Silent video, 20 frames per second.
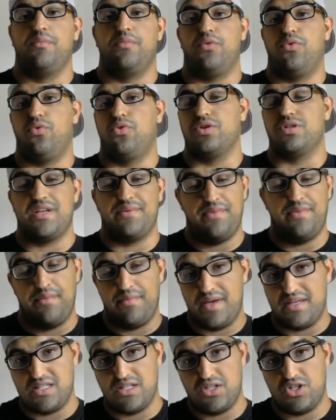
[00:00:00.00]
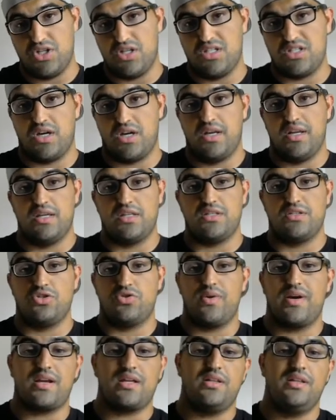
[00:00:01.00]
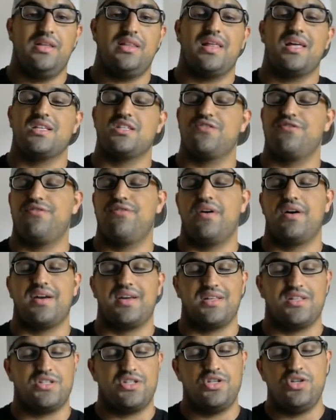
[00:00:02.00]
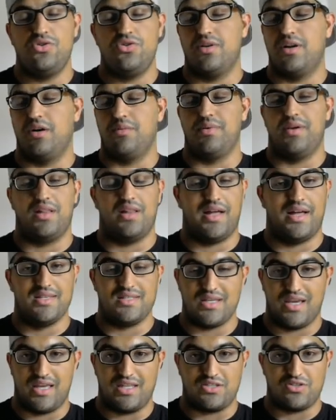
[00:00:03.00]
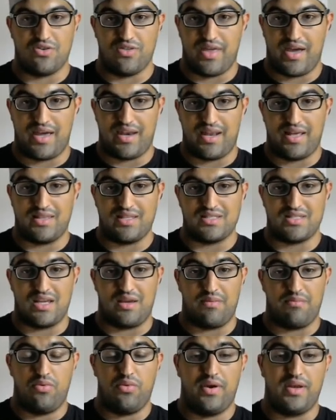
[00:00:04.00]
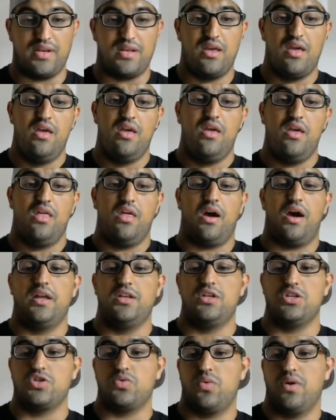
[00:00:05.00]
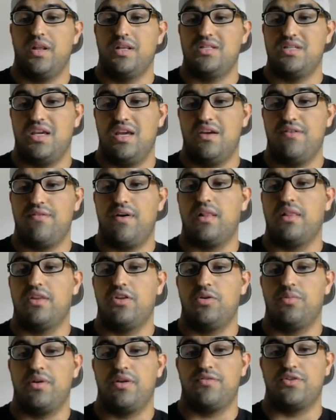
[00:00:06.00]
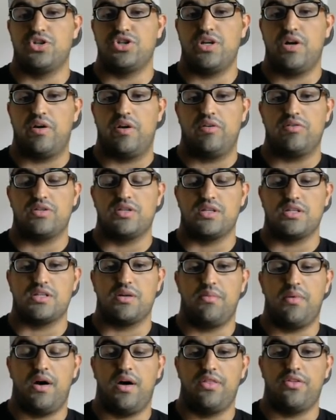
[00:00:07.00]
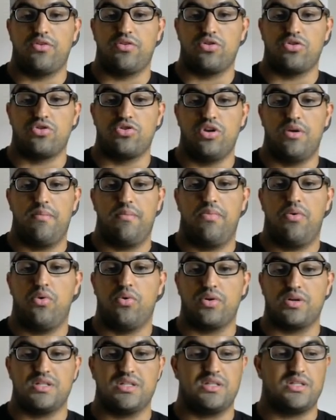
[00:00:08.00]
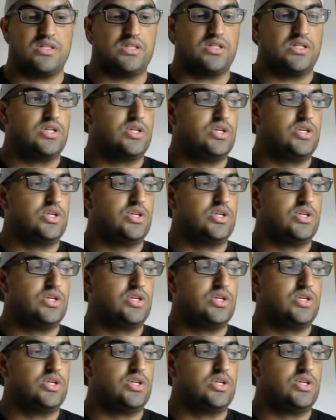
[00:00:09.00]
Or send me messages on it directly, that's fine too, and I'll be glad to answer that at the same point. I just wanted to give a little bit of a shout out to some other important